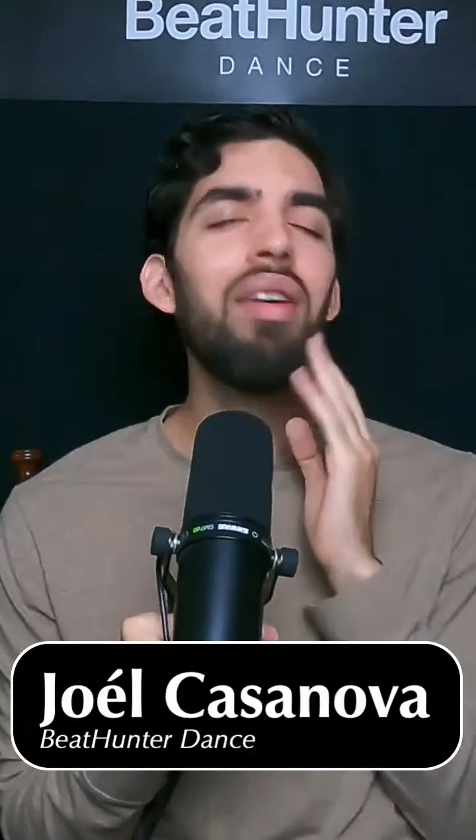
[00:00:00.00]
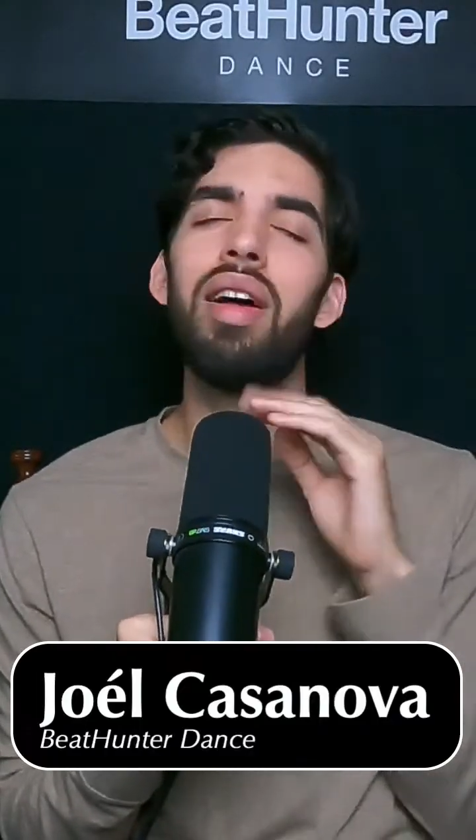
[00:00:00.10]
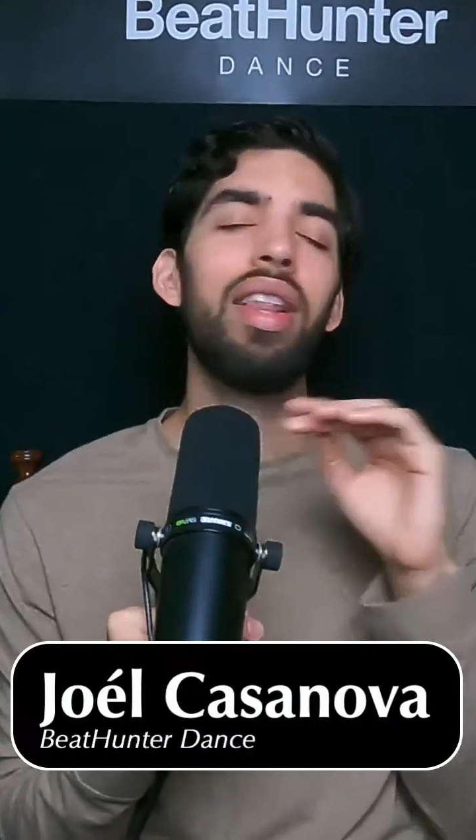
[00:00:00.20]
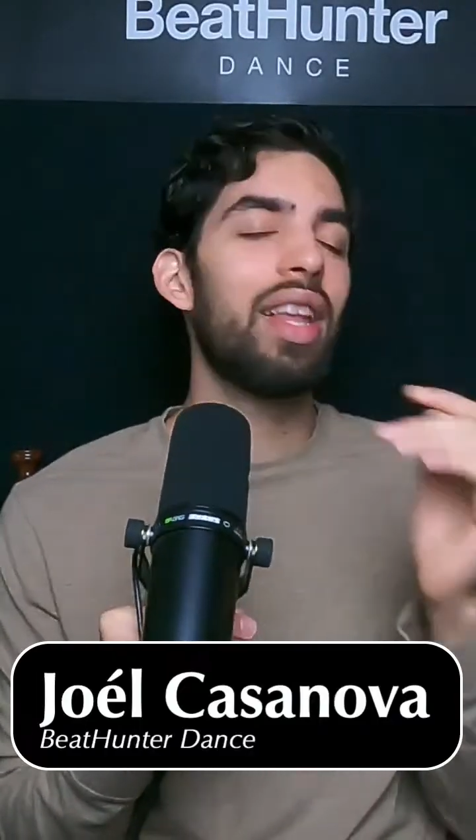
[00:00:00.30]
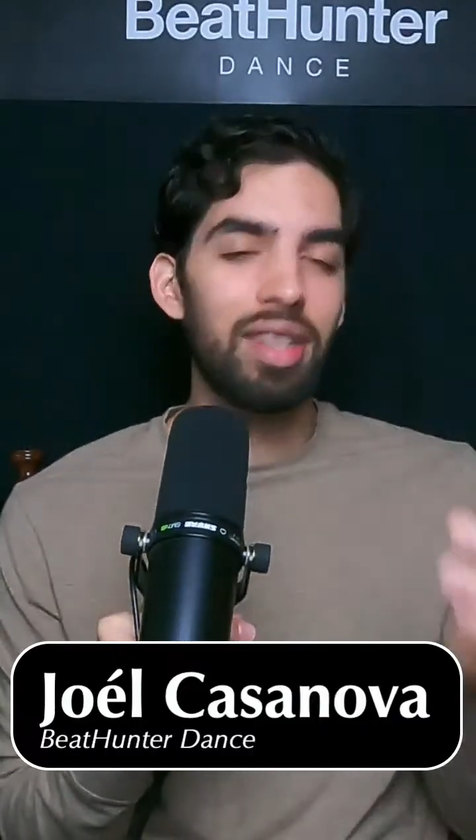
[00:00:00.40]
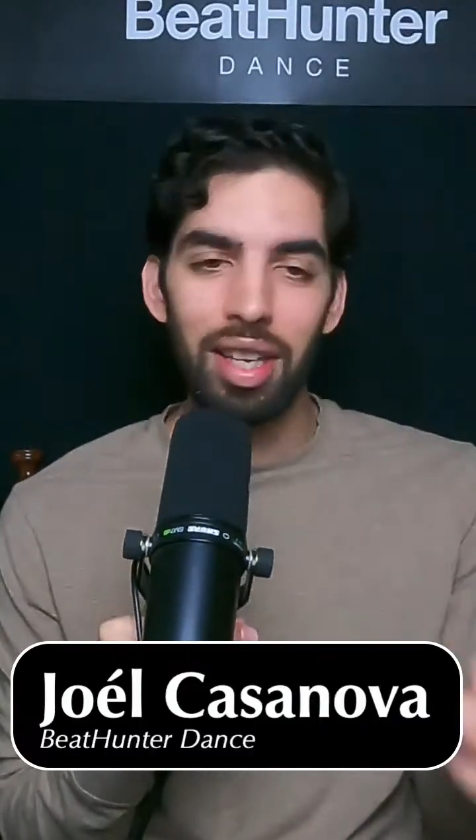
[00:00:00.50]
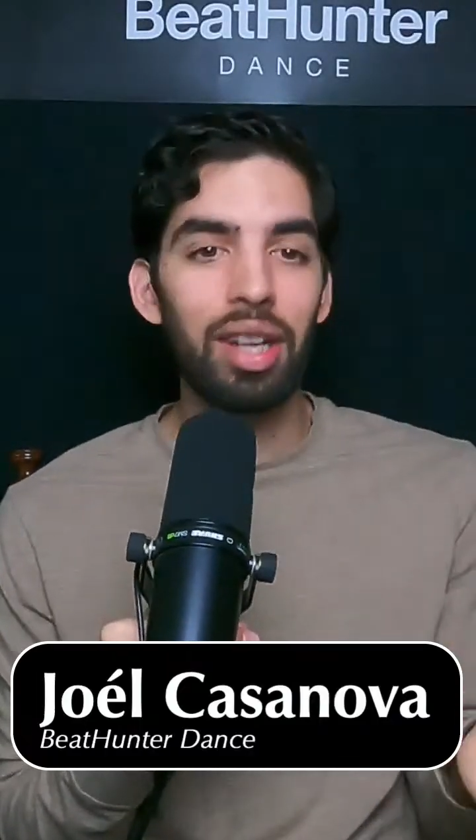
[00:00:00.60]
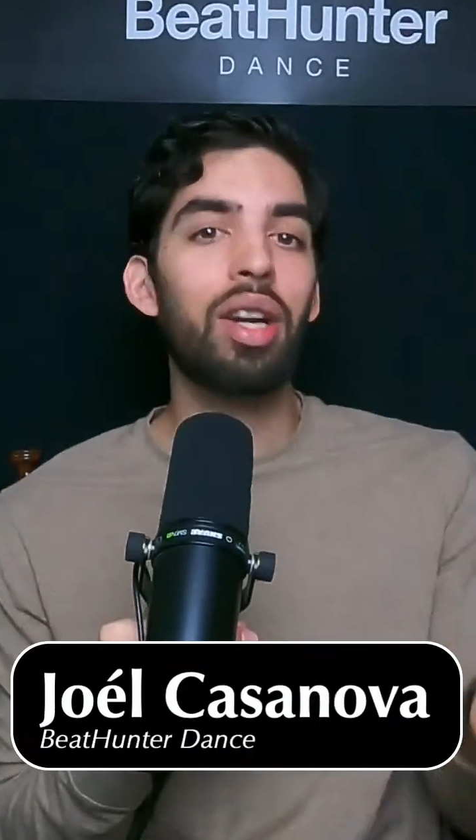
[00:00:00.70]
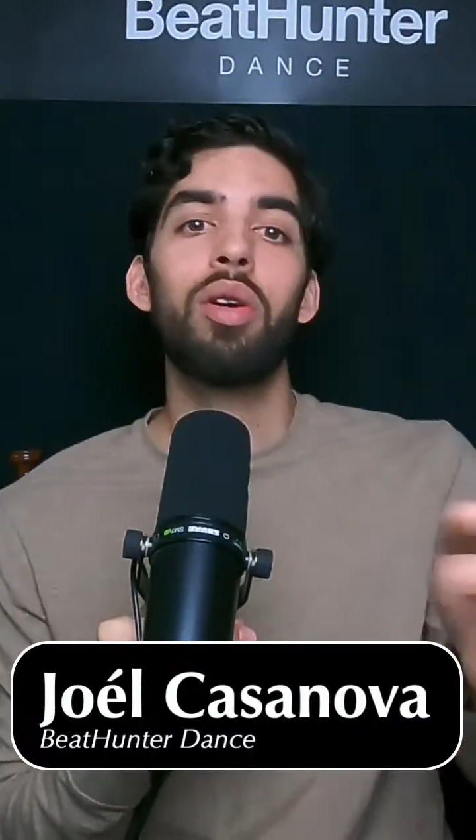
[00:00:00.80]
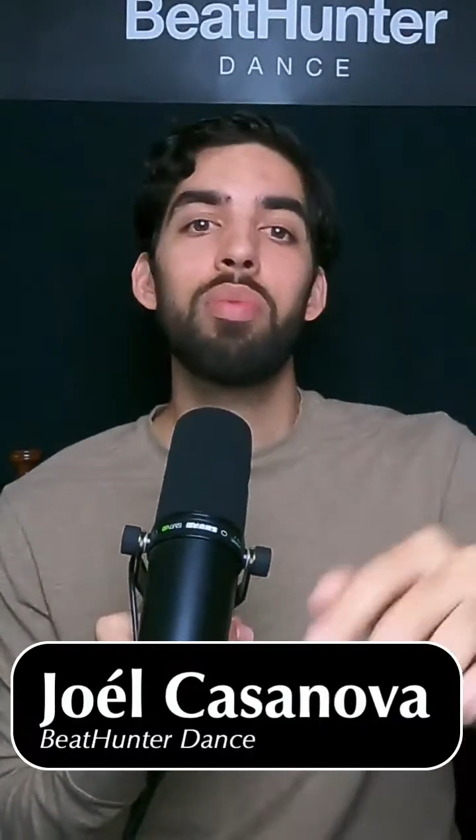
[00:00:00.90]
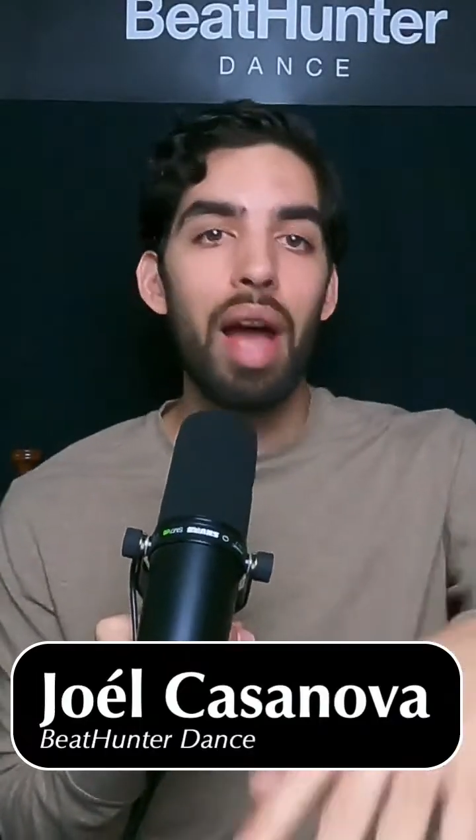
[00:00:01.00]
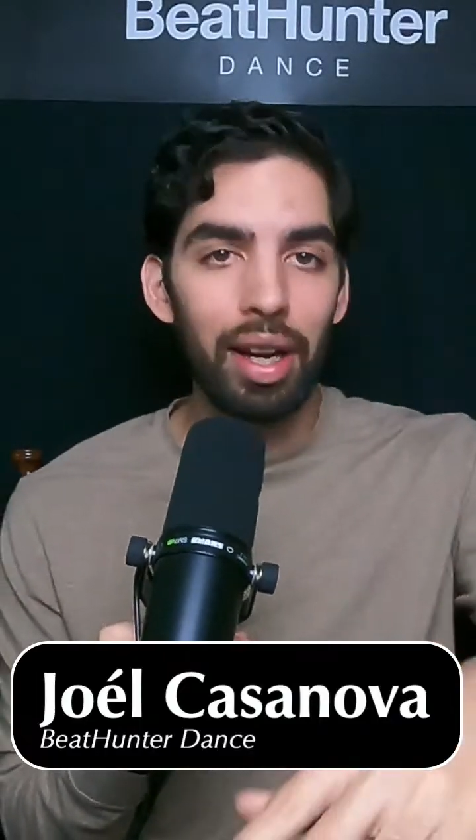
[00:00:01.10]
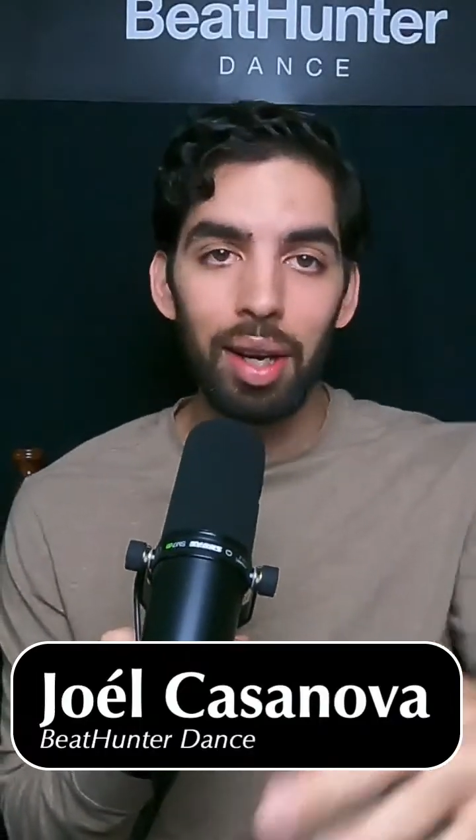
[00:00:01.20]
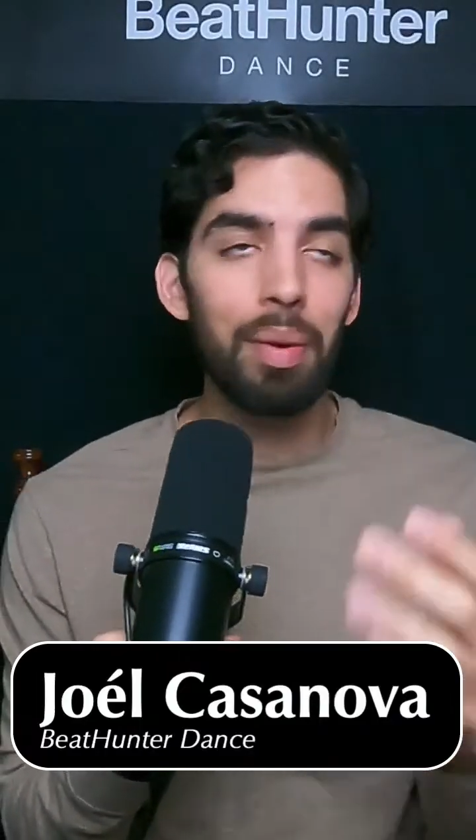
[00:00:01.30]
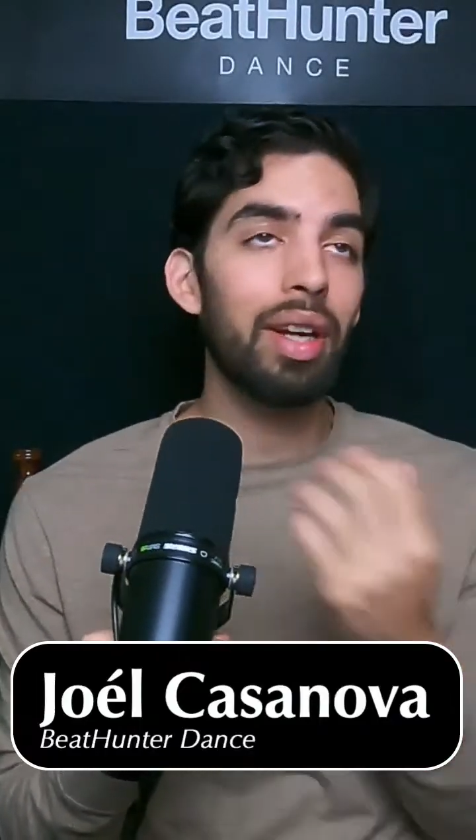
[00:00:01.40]
And then so it goes back and I'm
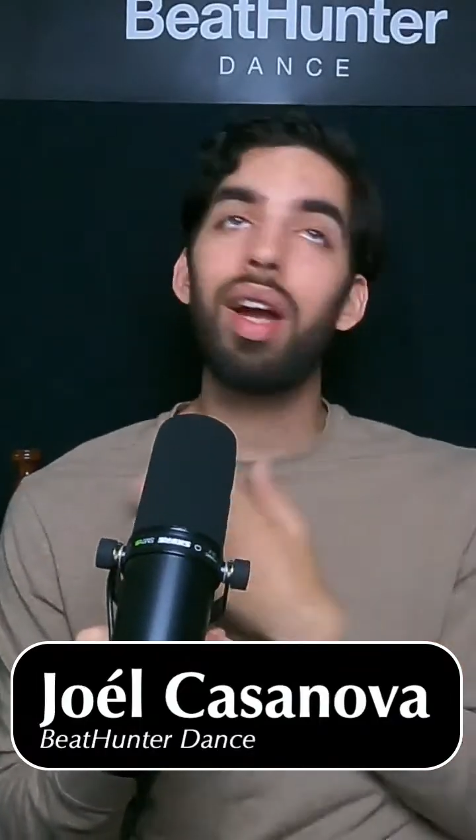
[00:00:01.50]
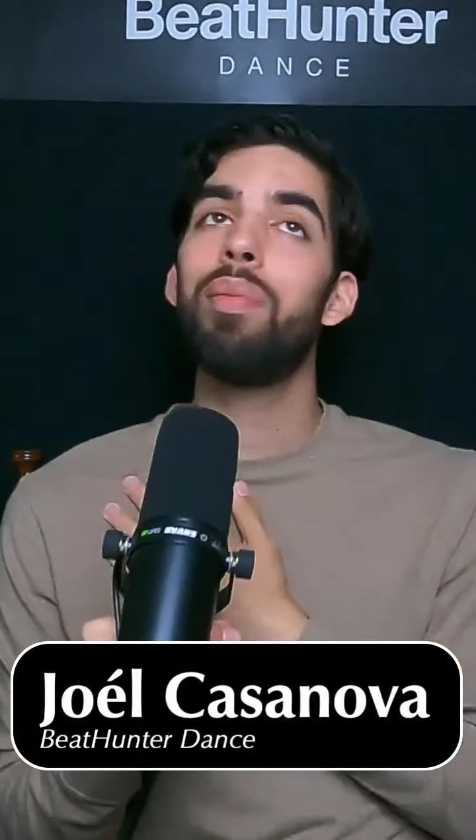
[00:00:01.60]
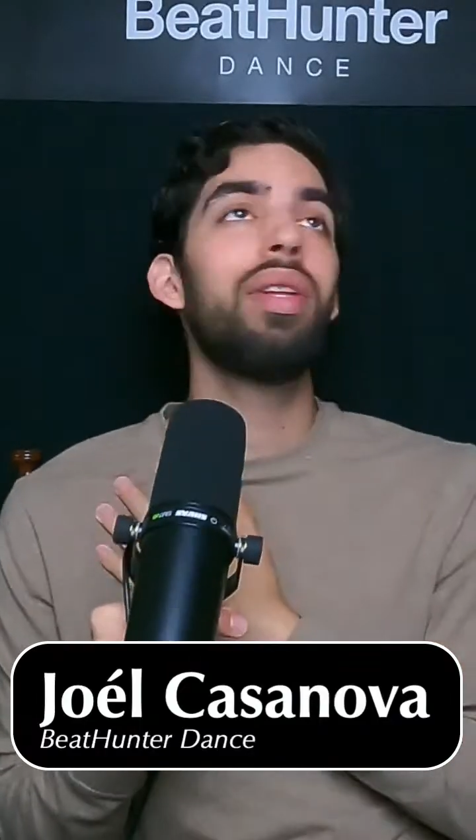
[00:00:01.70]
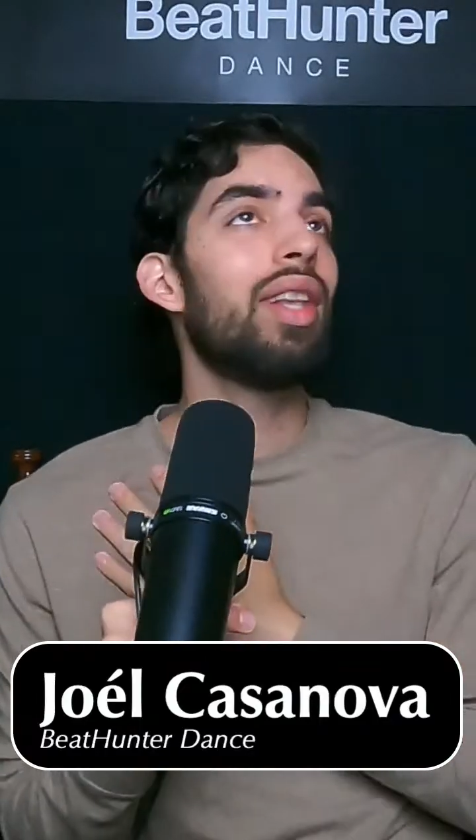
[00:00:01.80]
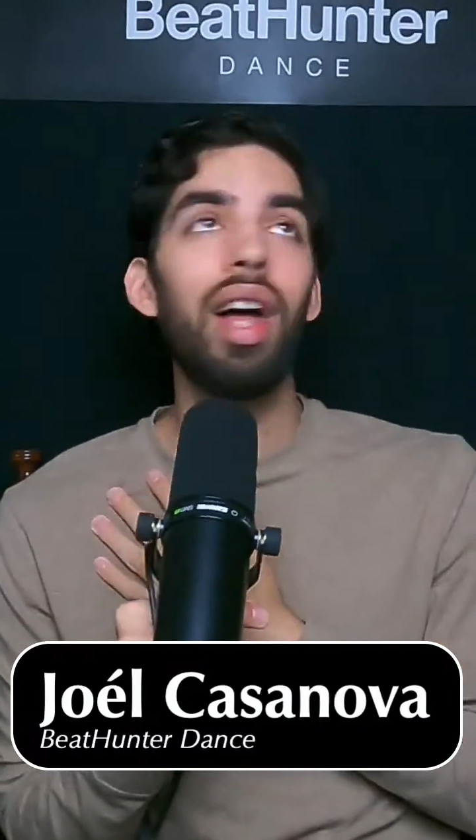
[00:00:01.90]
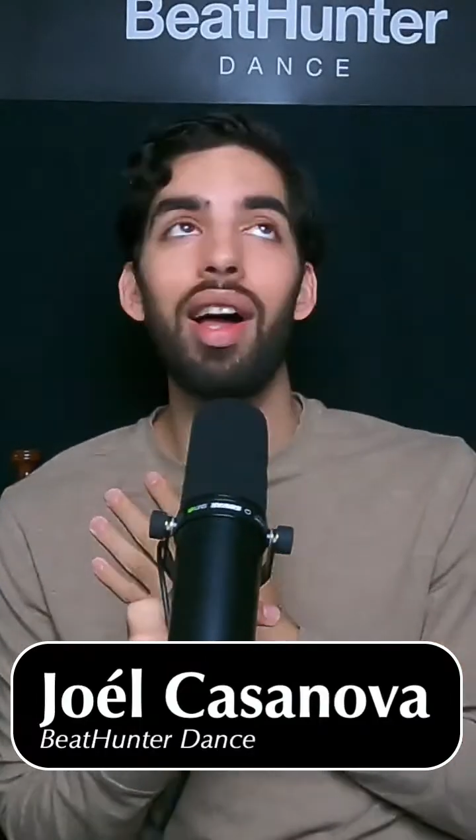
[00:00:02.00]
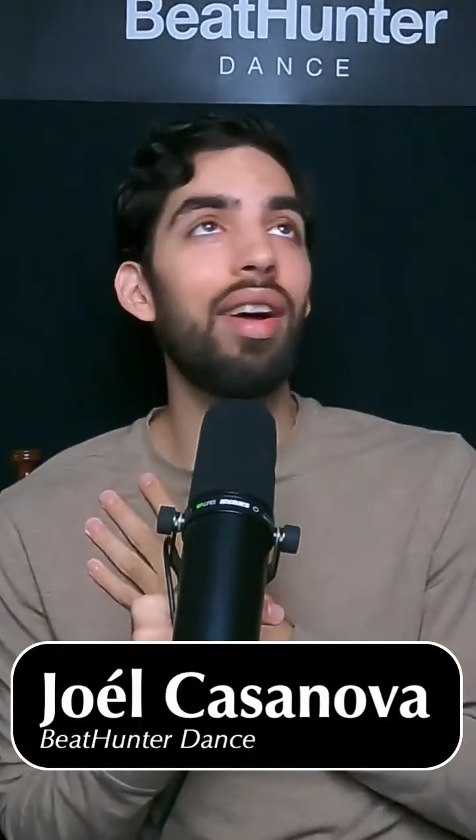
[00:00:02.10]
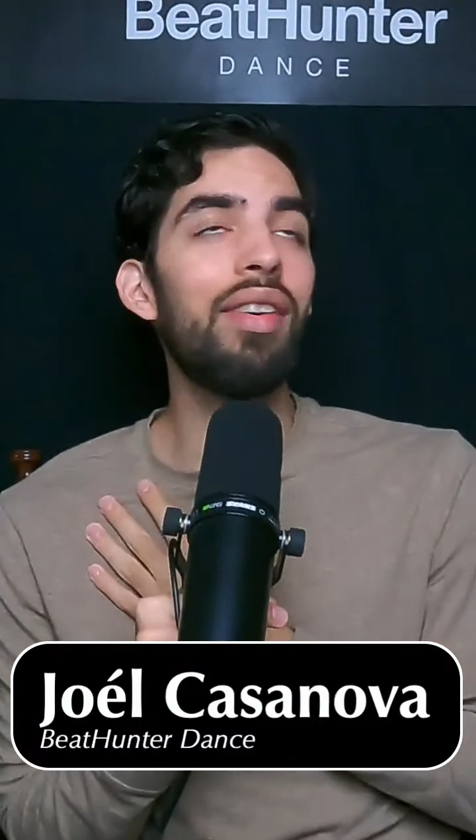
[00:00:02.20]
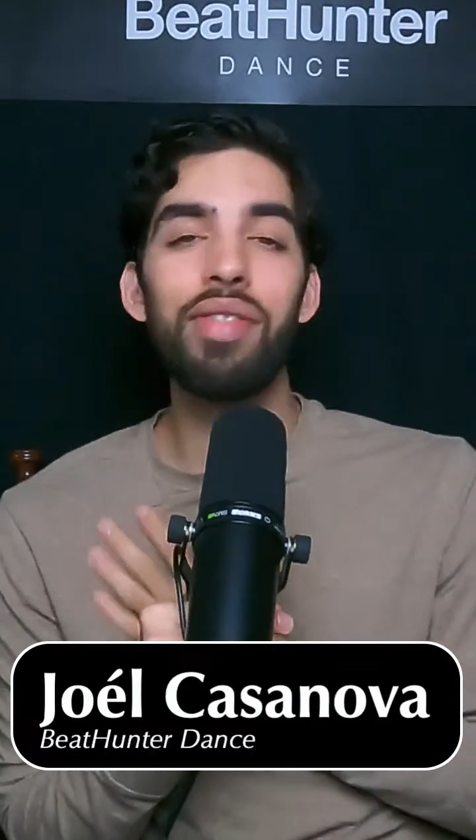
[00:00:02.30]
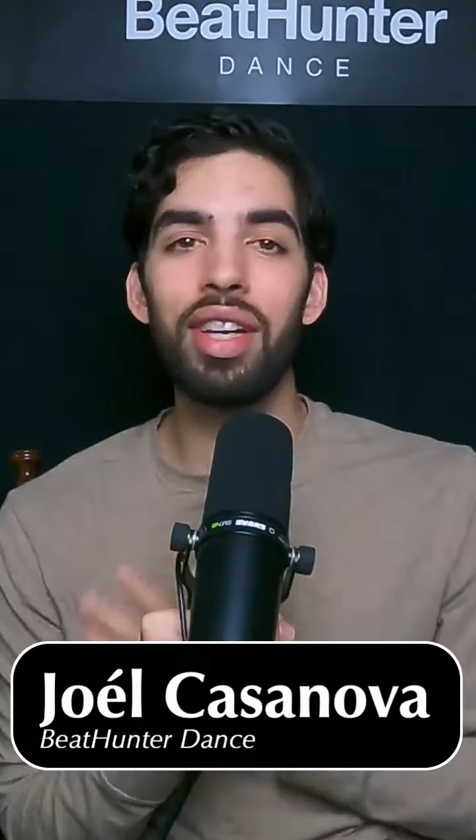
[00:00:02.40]
like, I'm in love.